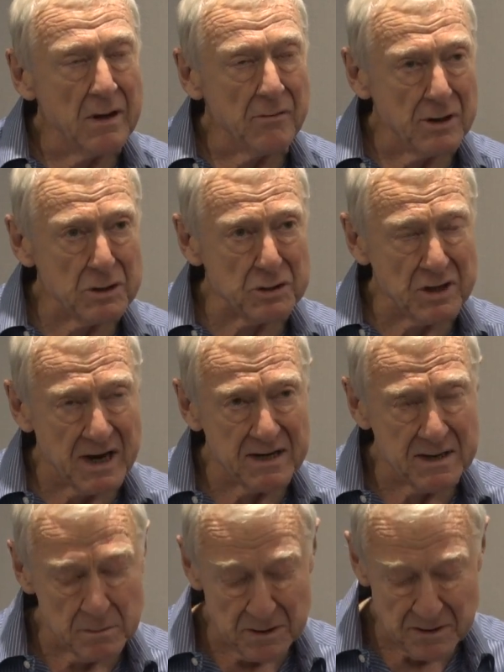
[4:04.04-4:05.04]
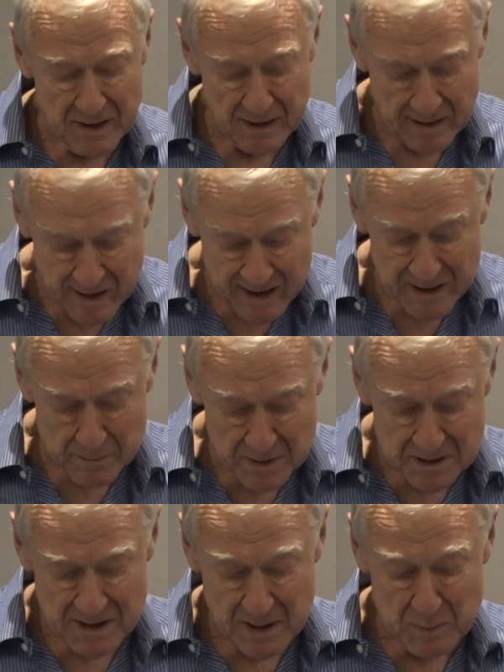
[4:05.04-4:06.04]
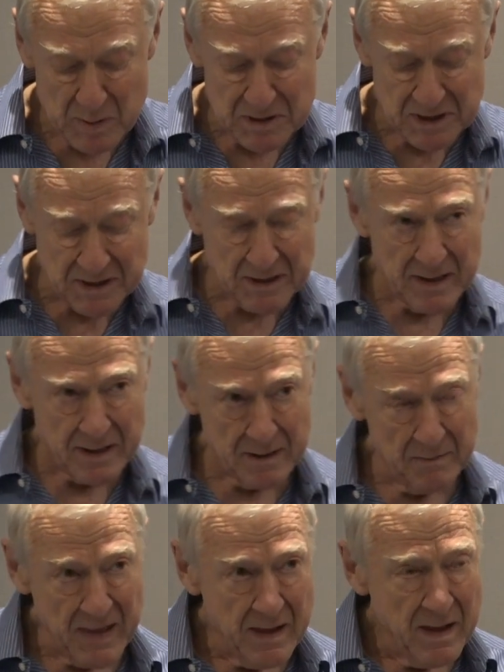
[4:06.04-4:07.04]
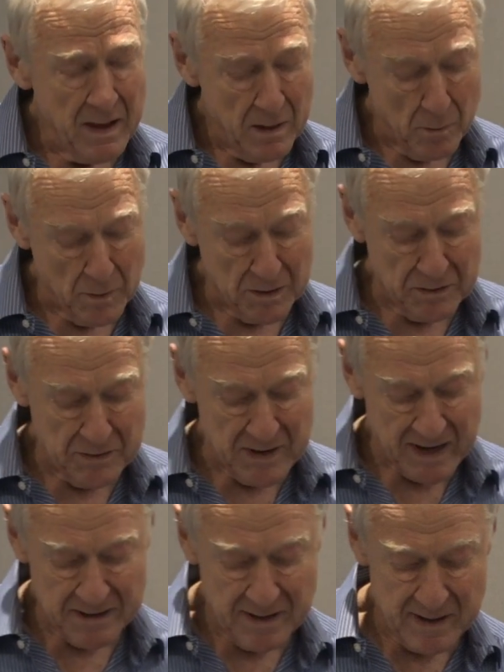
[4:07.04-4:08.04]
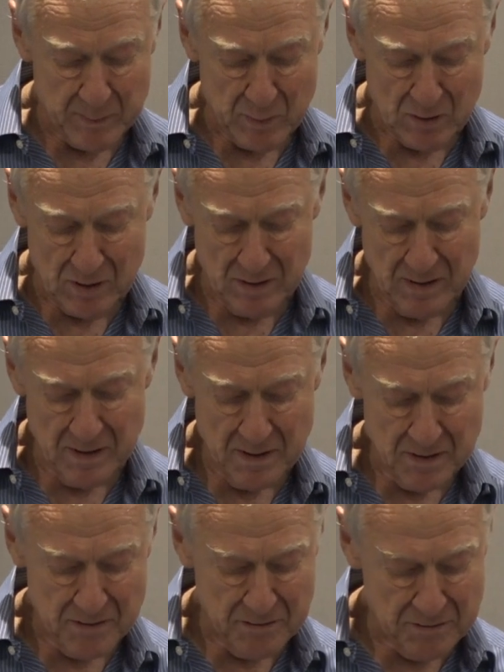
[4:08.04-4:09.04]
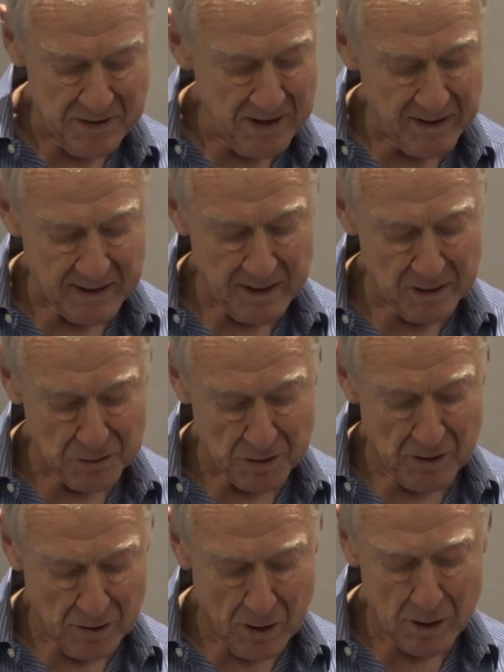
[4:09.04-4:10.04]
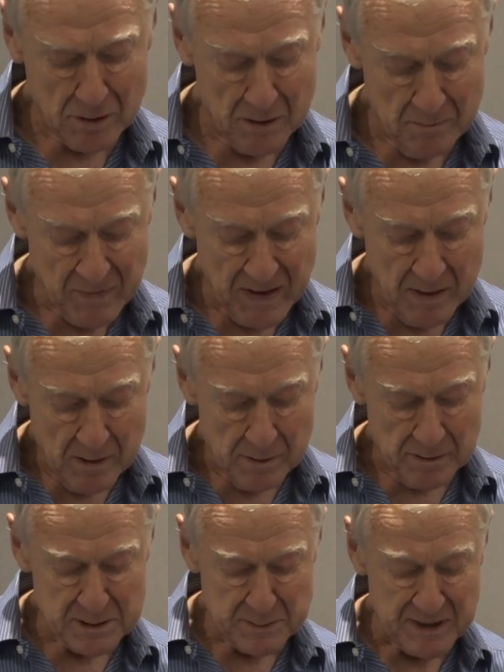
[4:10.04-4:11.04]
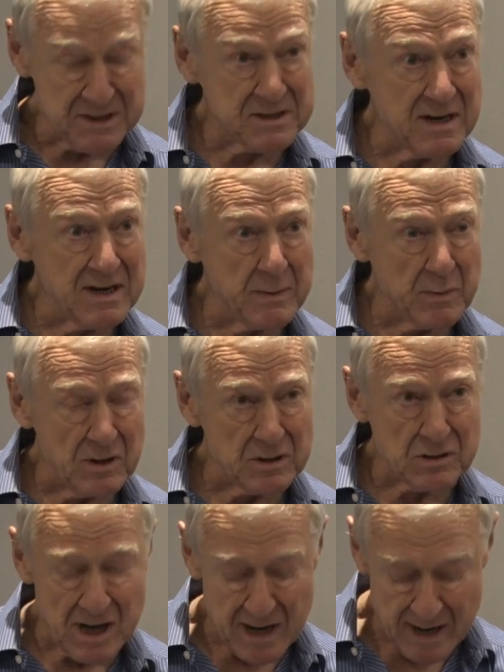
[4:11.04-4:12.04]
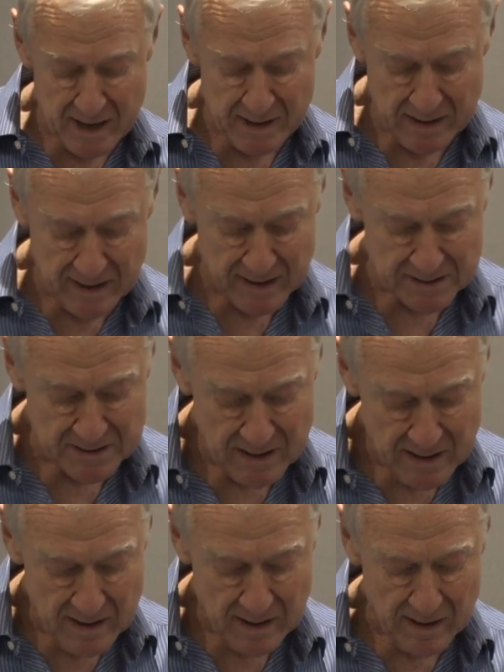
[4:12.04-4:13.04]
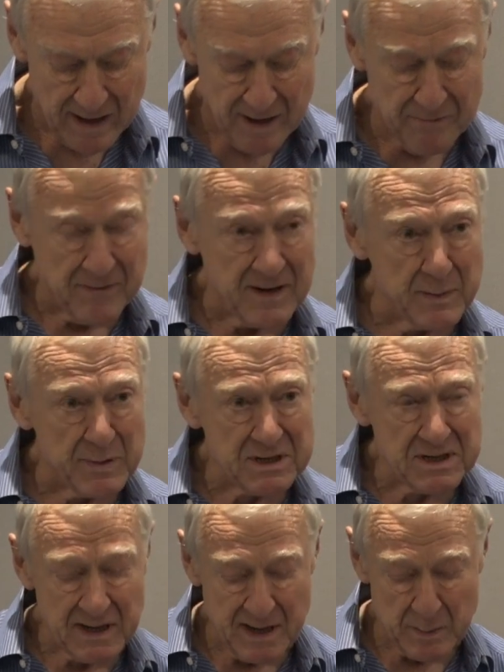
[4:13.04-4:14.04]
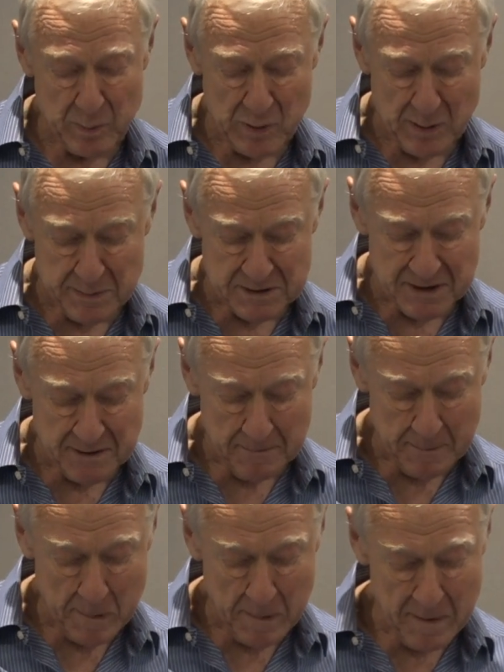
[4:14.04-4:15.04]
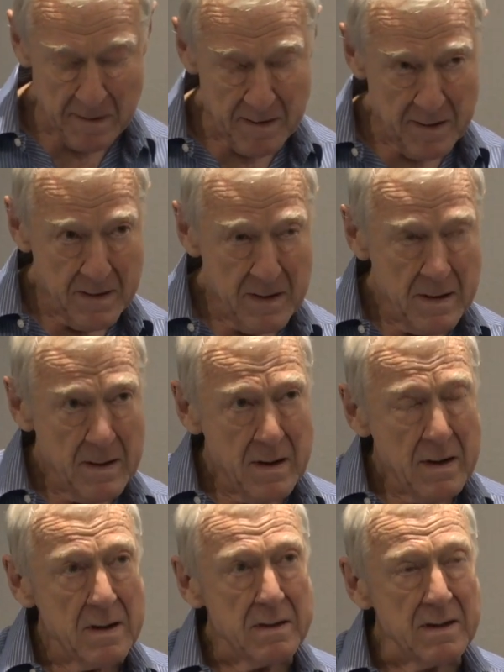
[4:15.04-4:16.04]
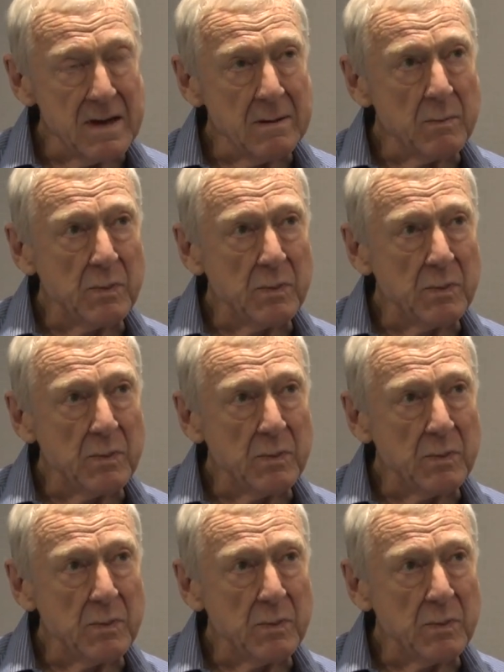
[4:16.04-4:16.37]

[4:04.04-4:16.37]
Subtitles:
originated with the Enlightenment, and in particular with that liberal thinker, John Locke, who expressed the liberal triad as life, liberty, and property. The